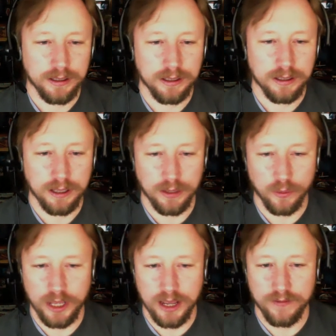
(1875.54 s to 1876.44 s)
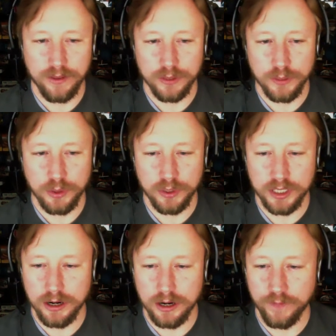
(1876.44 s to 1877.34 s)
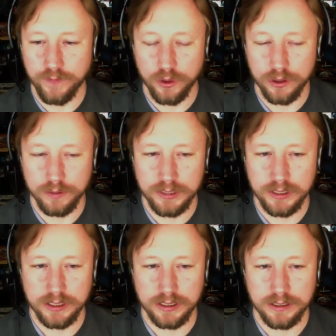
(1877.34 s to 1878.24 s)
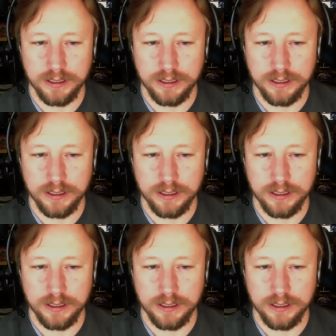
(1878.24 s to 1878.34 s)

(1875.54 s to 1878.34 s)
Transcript: and we have those posted in our forums.